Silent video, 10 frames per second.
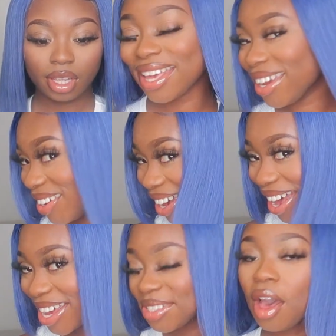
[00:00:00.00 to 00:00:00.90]
Thank you
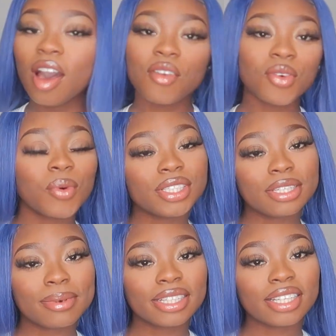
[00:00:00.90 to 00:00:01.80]
guys for
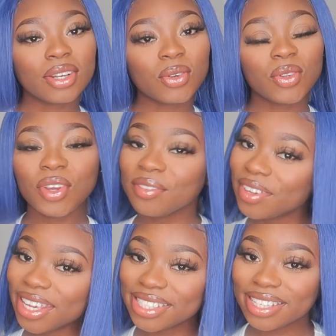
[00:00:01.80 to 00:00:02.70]
watching my channel. Don't
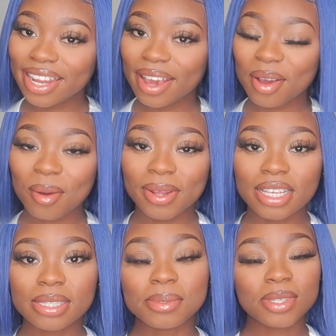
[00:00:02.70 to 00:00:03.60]
forget to like, comment
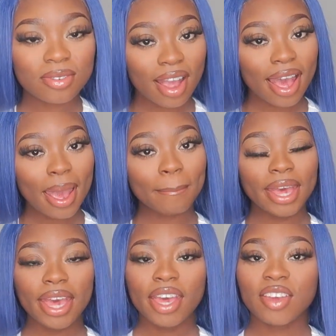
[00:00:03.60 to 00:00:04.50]
and subscribe.
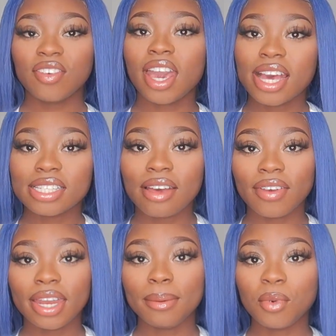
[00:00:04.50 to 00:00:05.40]
If you guys have
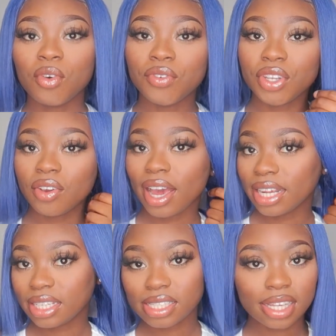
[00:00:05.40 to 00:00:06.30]
any more video
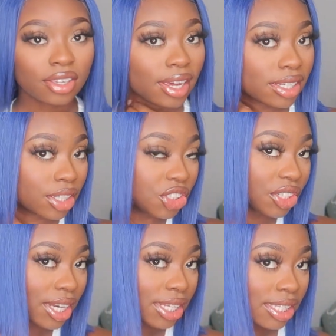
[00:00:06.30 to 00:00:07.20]
ideas that you guys are
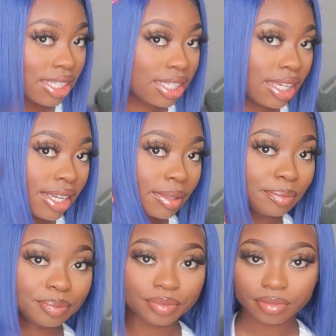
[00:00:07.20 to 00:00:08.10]
trying to see,
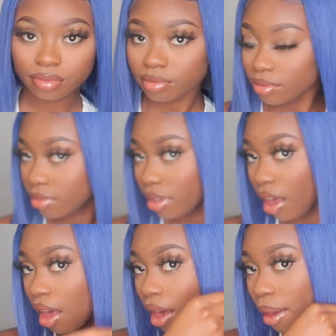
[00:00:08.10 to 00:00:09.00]

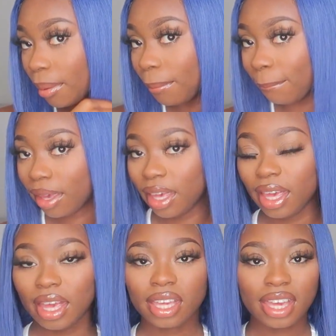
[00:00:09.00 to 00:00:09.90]

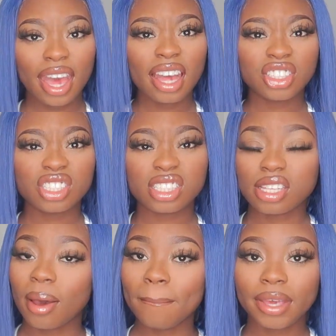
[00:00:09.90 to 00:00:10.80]
yeah, just
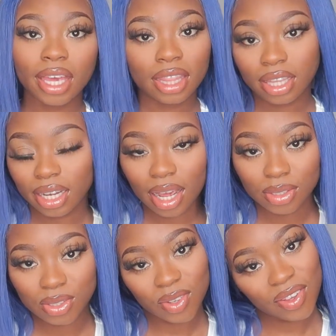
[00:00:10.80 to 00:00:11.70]
tell me and then
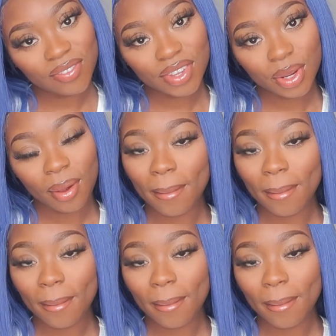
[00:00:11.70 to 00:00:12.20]
I'll do a video